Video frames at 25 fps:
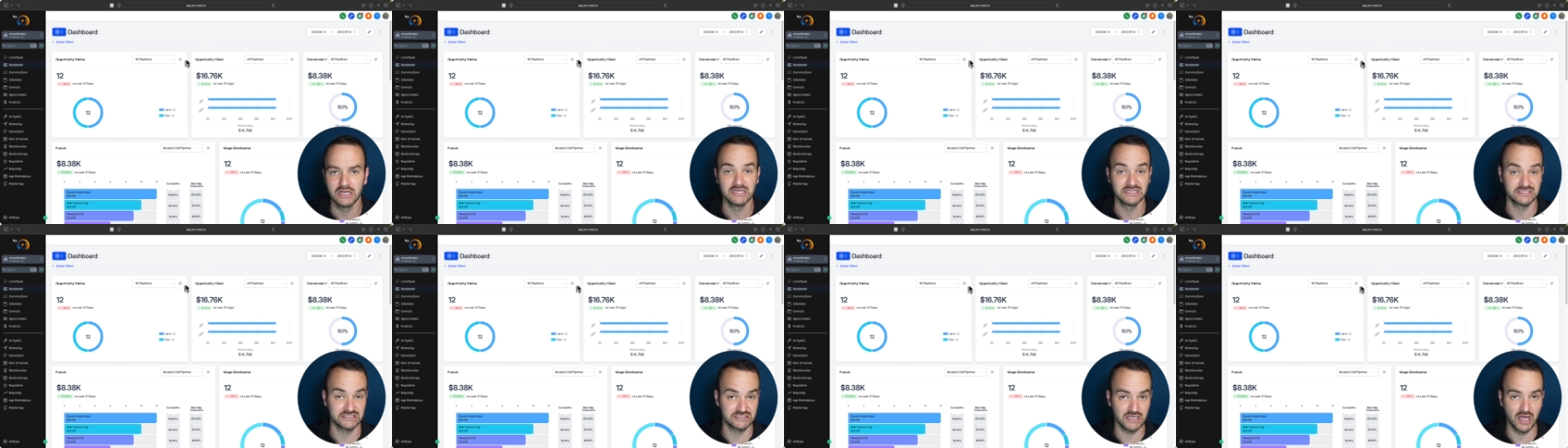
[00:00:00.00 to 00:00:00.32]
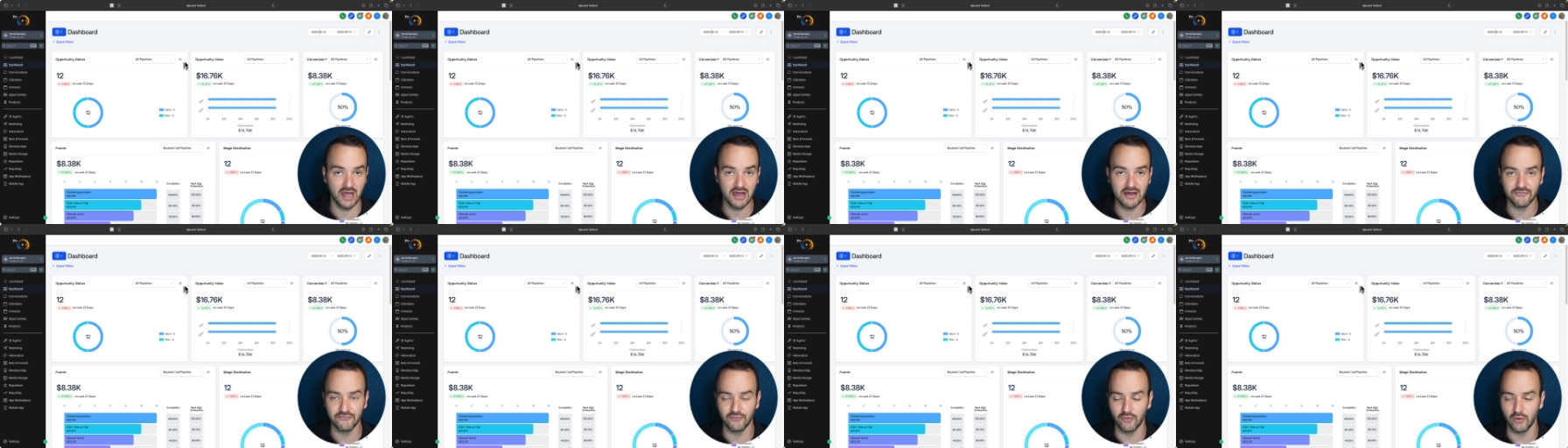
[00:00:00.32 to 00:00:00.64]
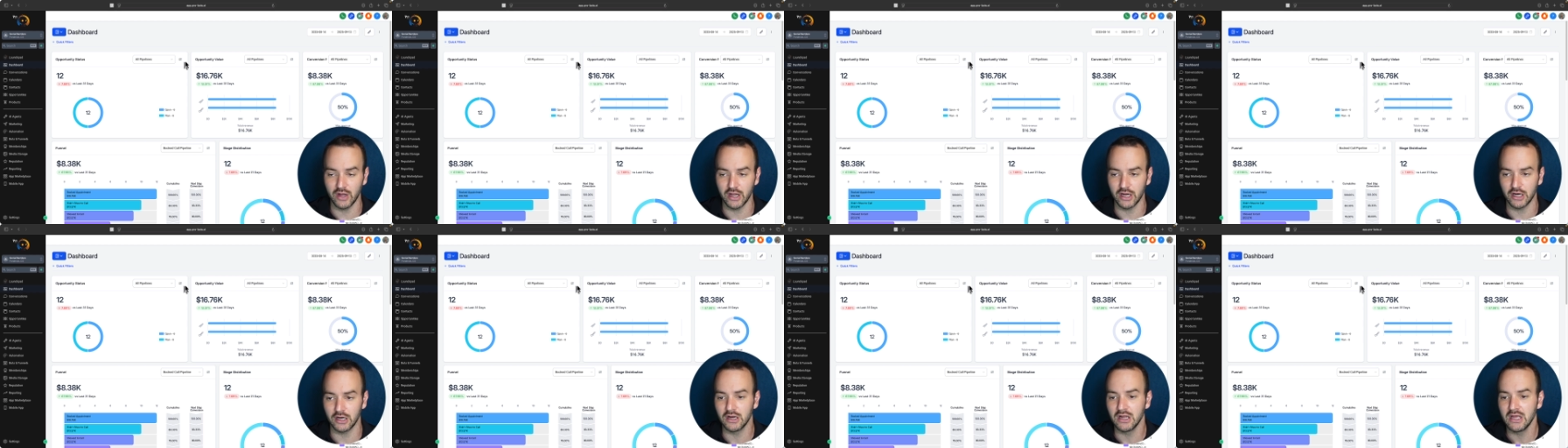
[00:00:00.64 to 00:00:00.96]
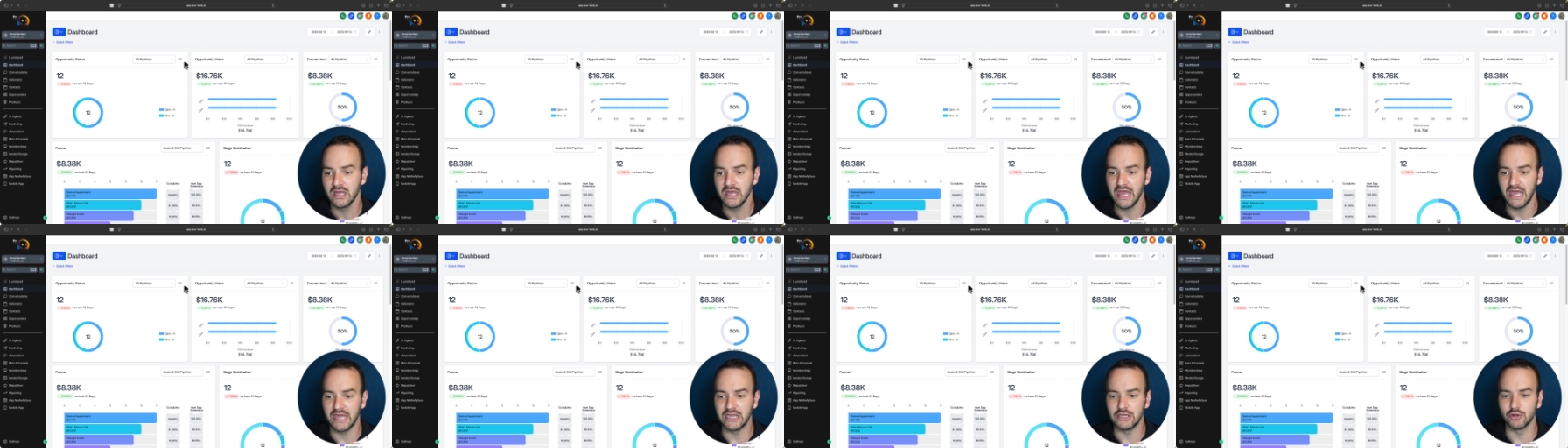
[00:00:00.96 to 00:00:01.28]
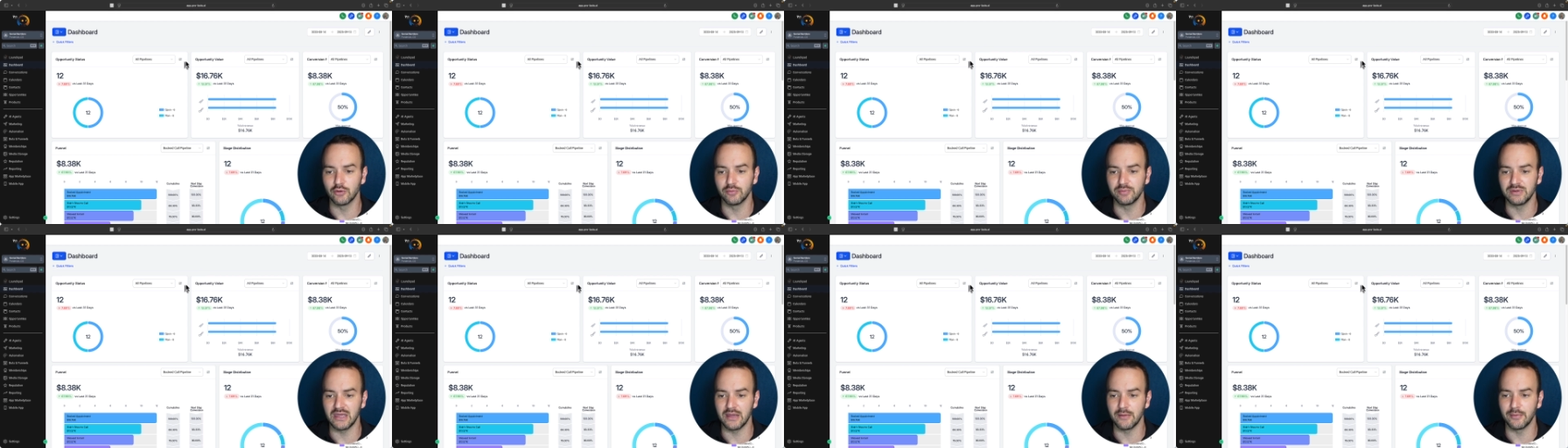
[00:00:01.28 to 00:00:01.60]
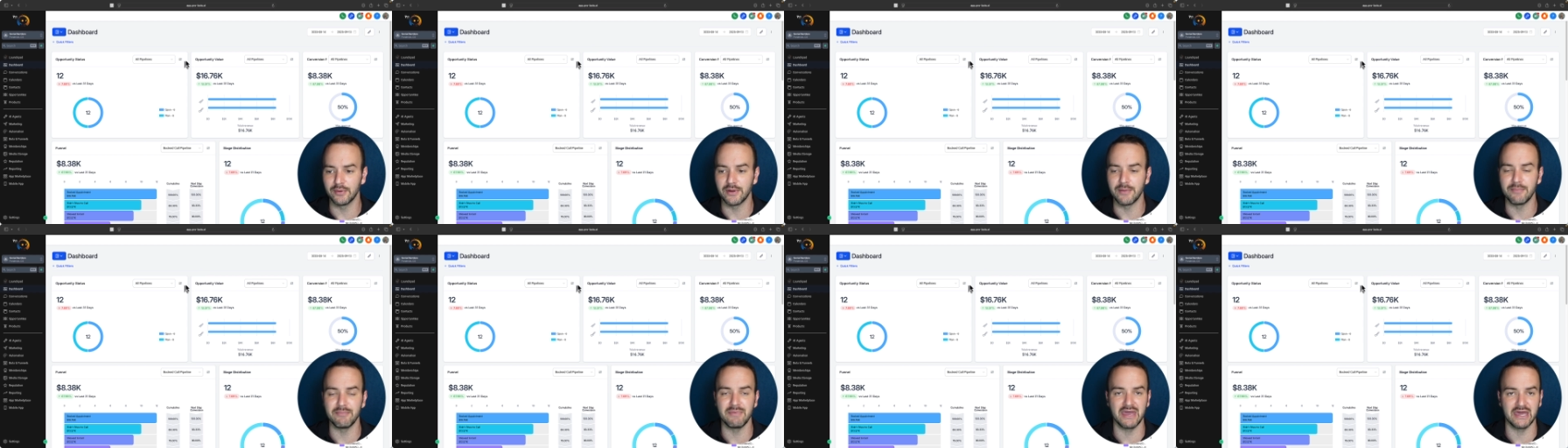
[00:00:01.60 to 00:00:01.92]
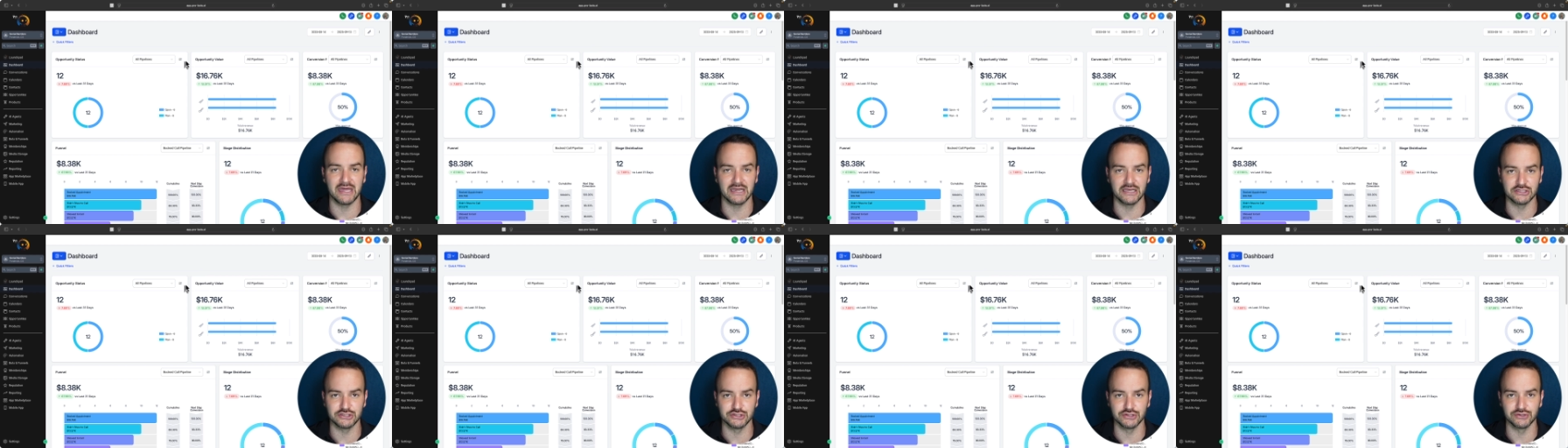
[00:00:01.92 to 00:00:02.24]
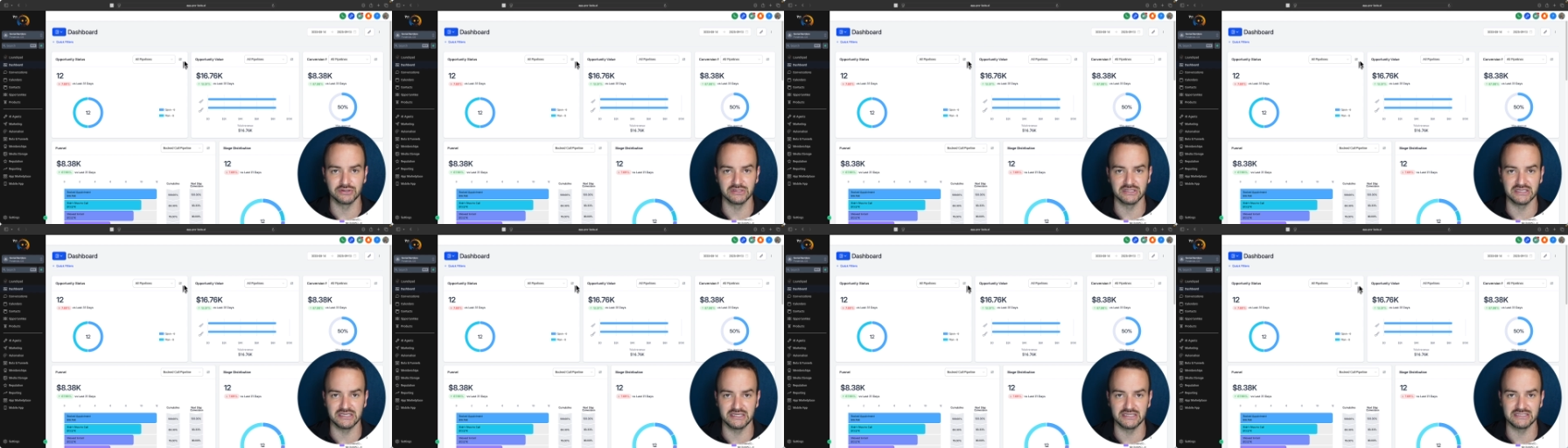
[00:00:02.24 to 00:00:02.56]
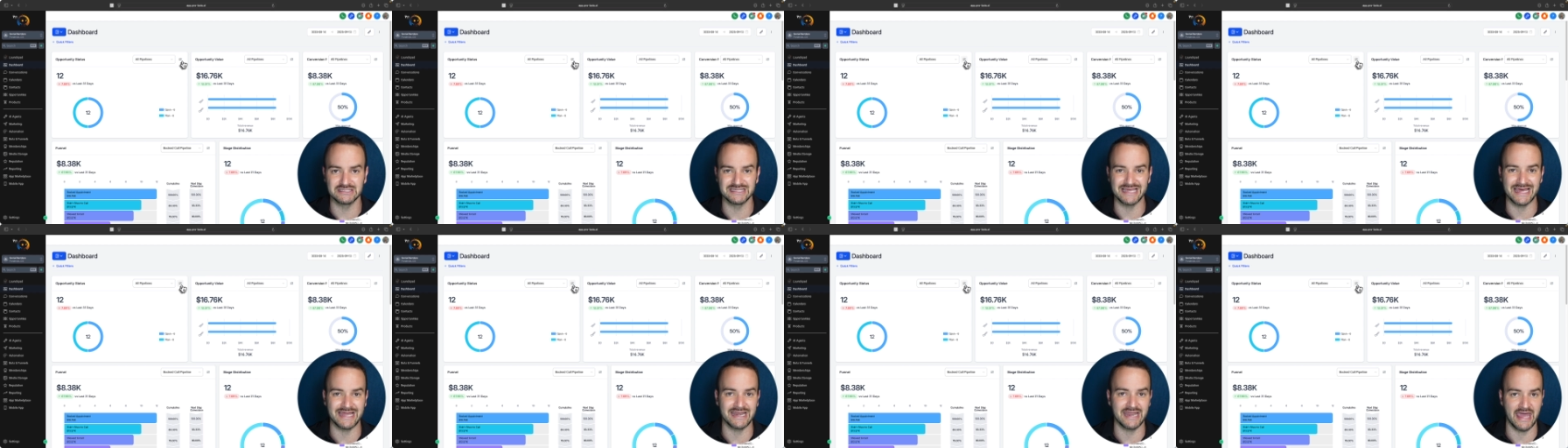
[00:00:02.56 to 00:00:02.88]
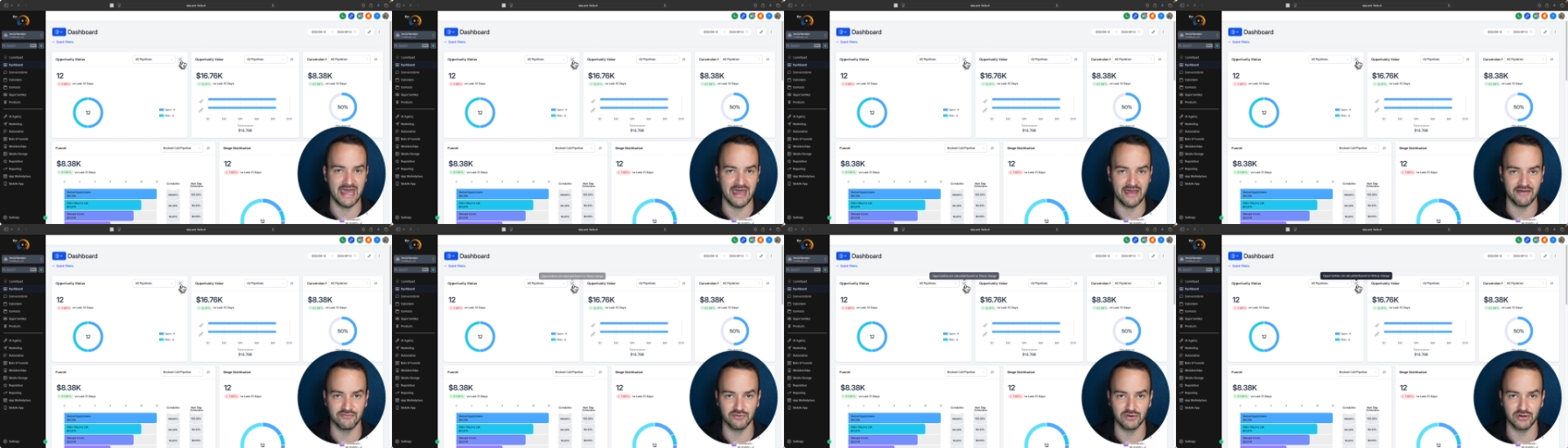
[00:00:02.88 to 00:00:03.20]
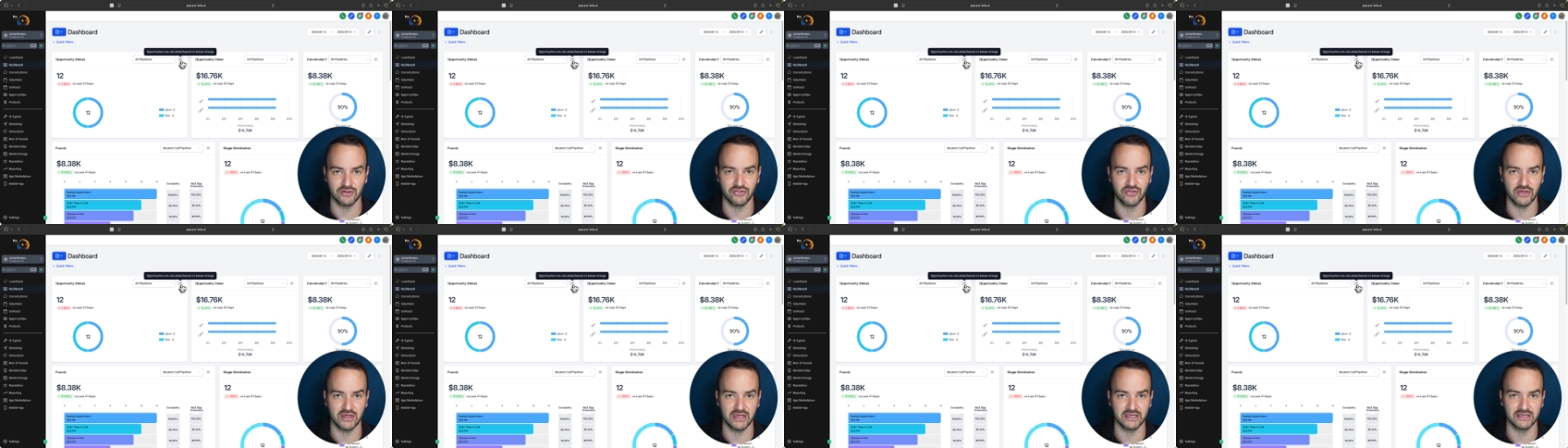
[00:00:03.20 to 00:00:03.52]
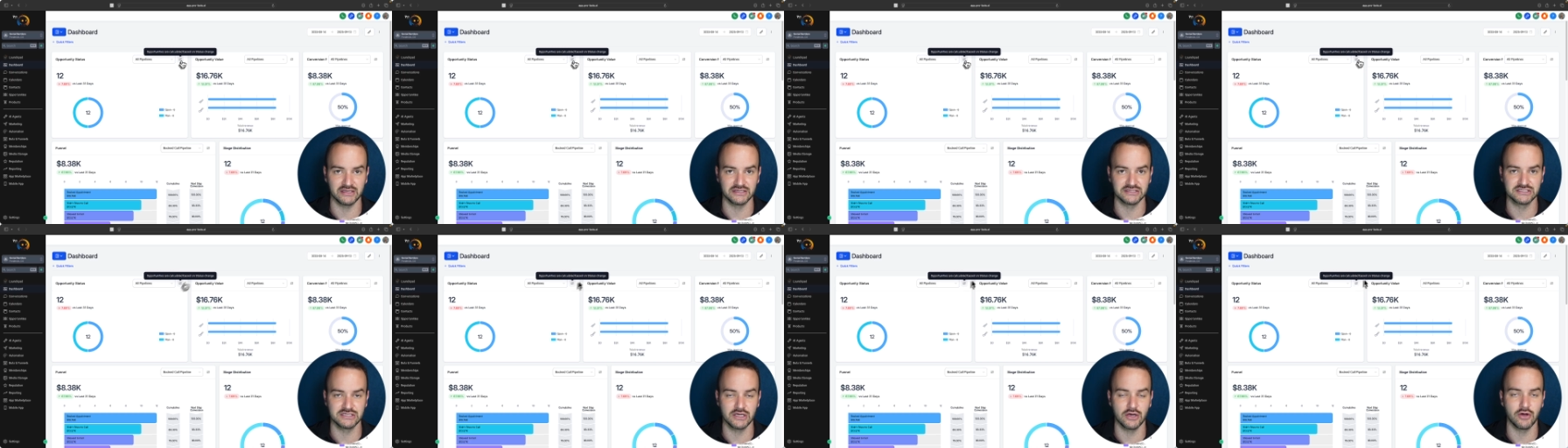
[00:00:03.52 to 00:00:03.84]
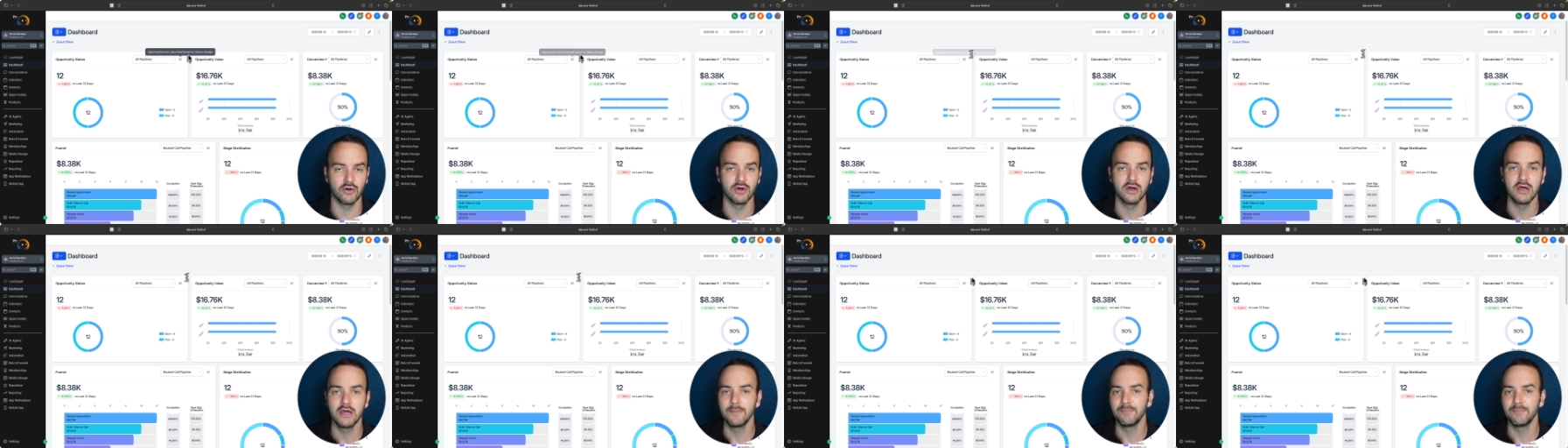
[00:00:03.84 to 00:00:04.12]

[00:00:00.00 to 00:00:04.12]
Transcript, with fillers: software and you'll be able to manage your leads and everything. So